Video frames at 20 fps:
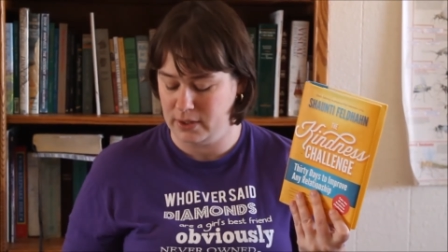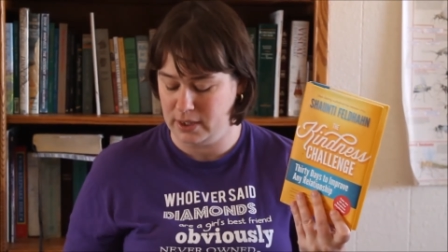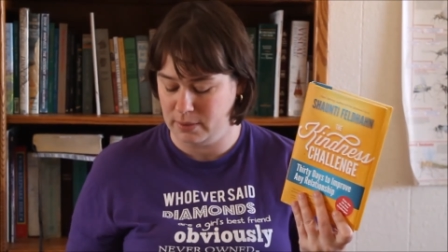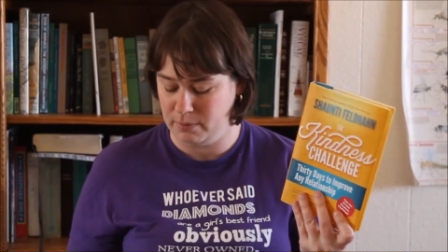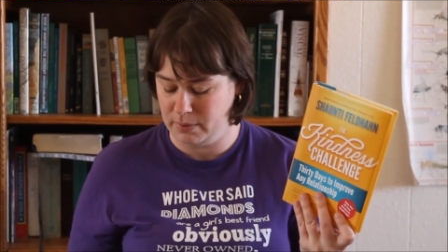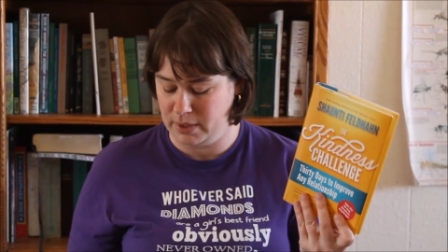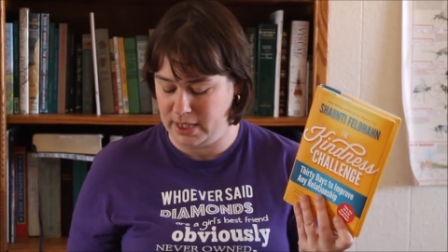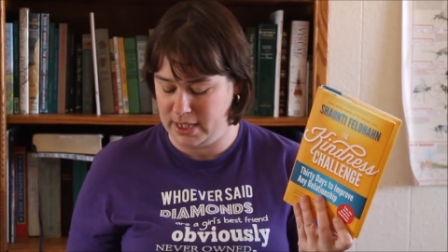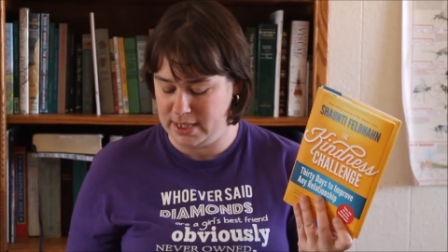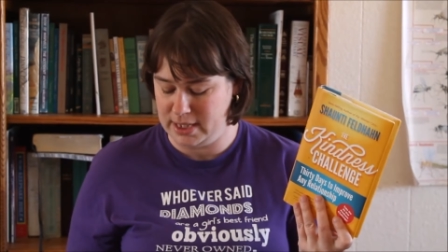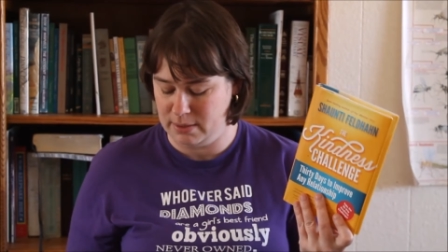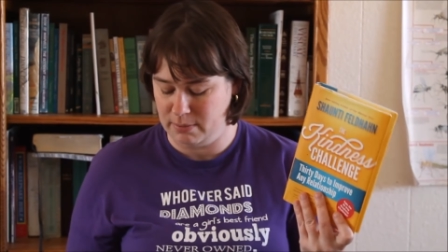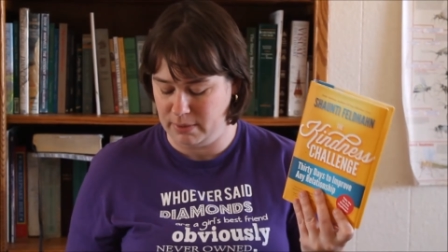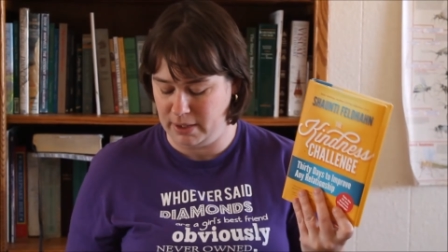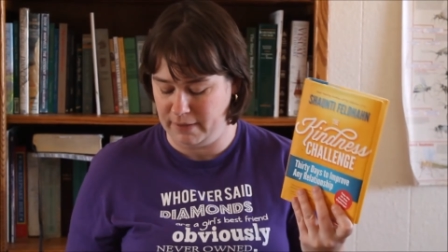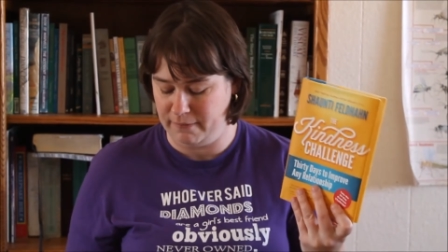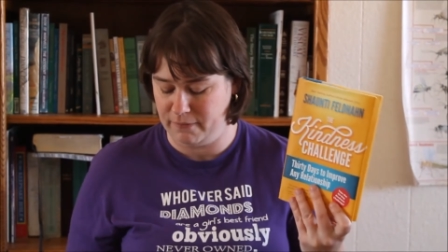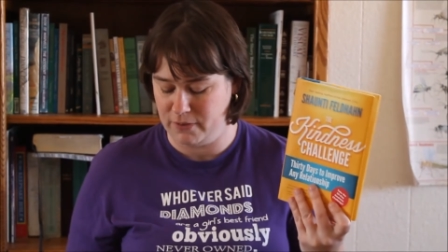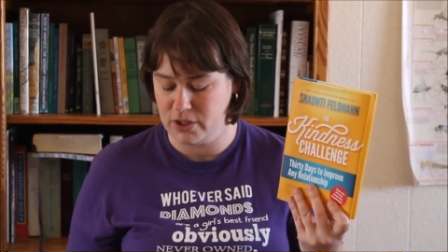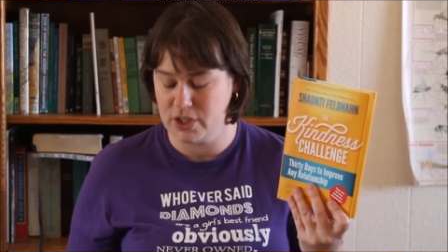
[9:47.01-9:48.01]
than what I did when
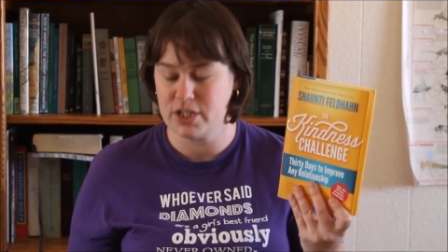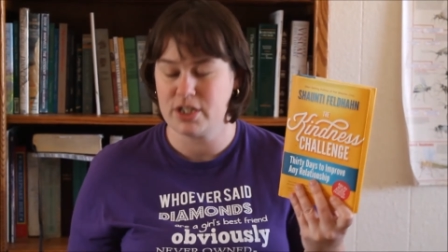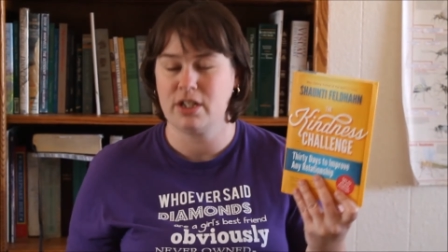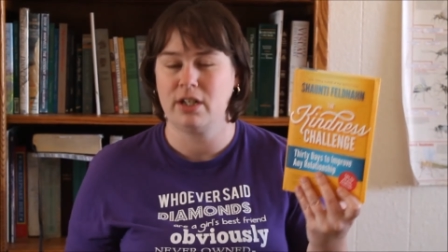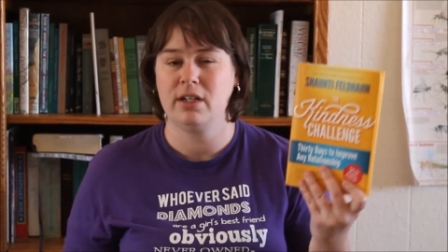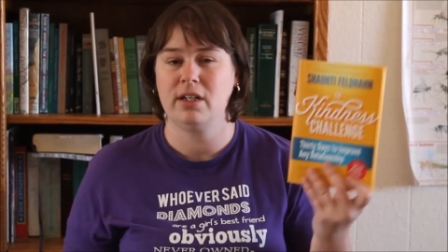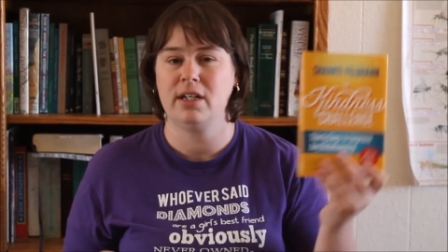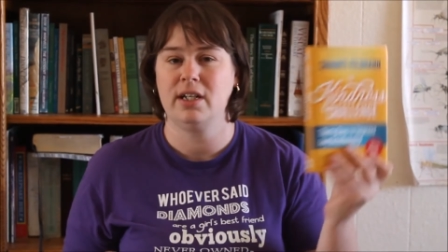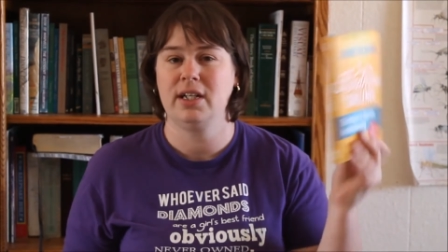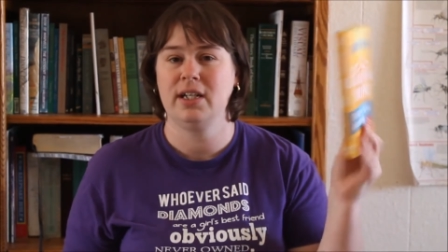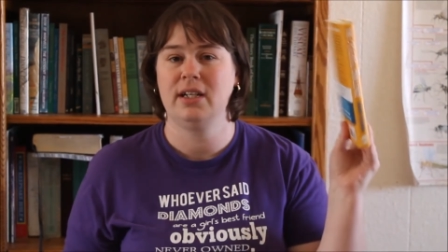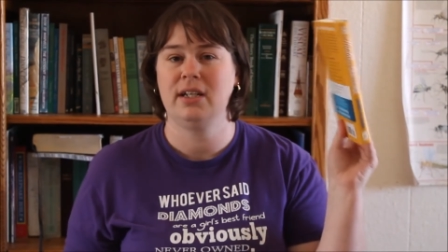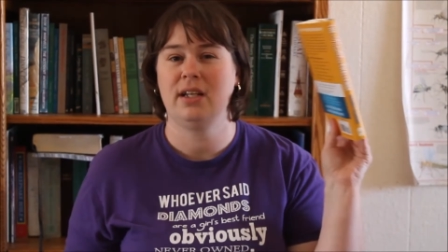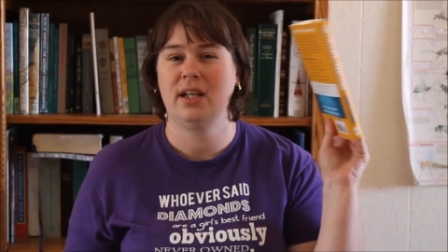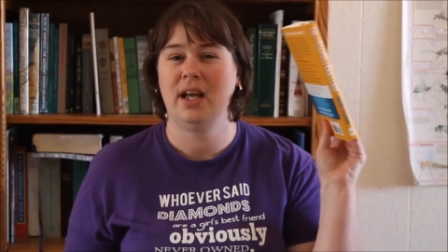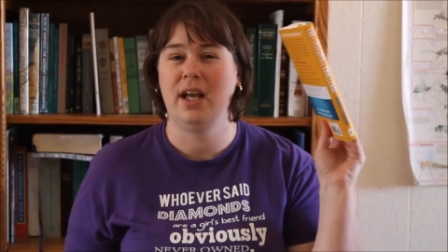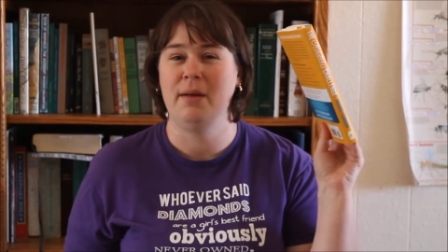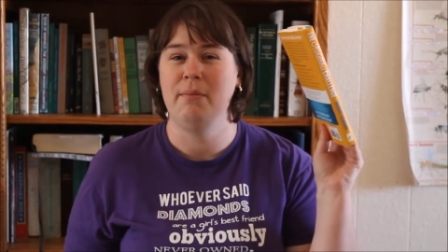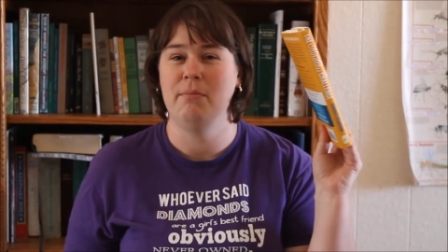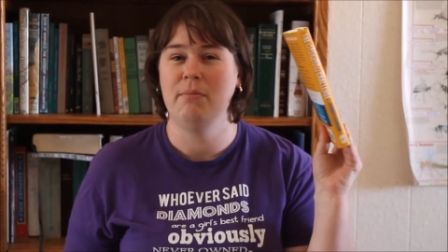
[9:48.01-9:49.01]
I first started it,
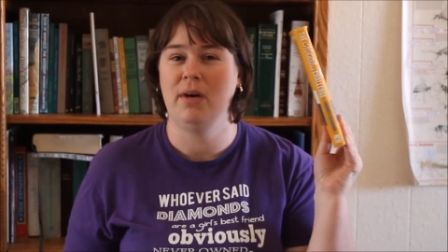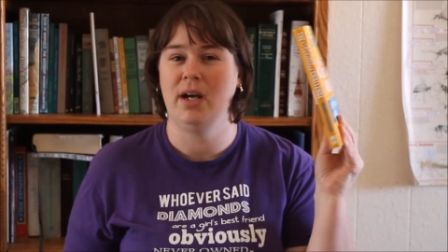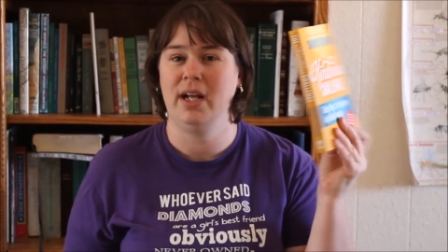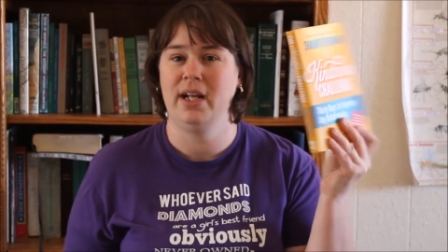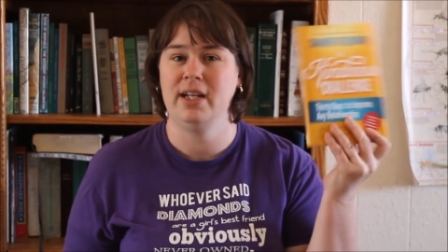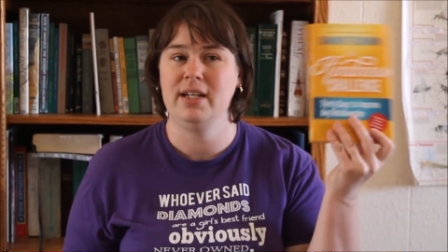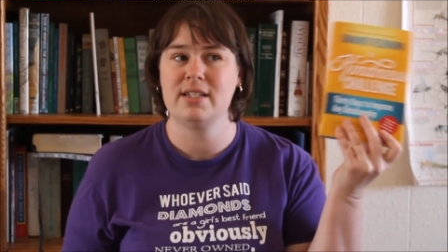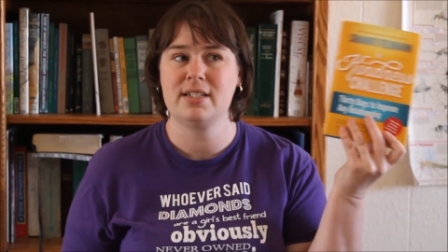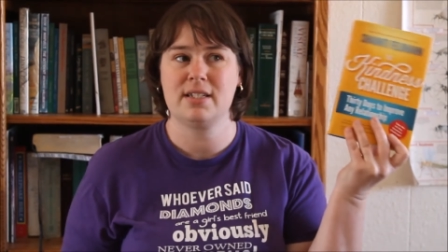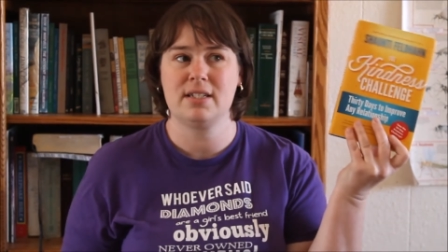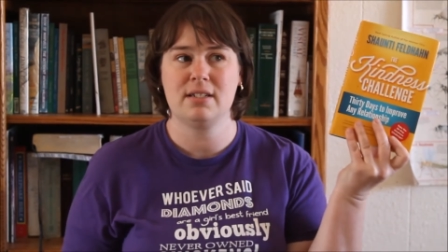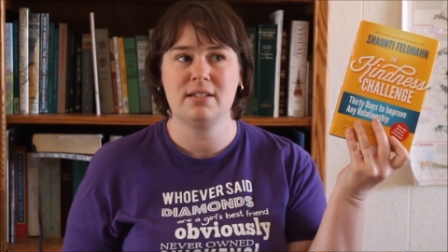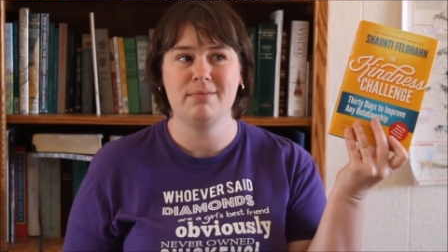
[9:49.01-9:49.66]
I might